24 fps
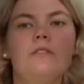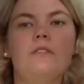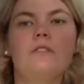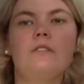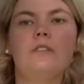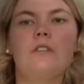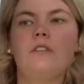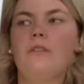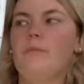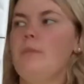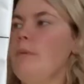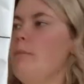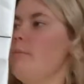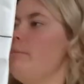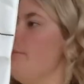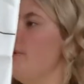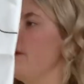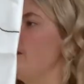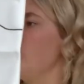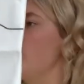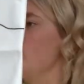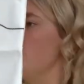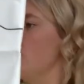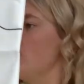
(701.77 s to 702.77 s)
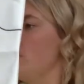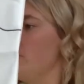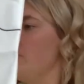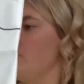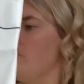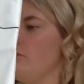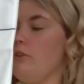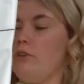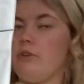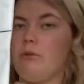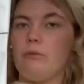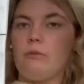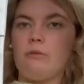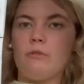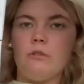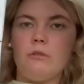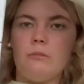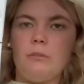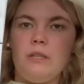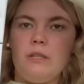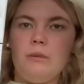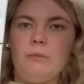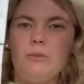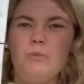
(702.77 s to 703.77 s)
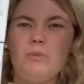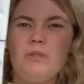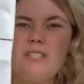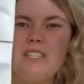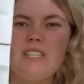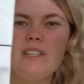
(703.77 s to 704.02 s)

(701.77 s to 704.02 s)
They're a bit bigger than I thought they were gonna be, but once they've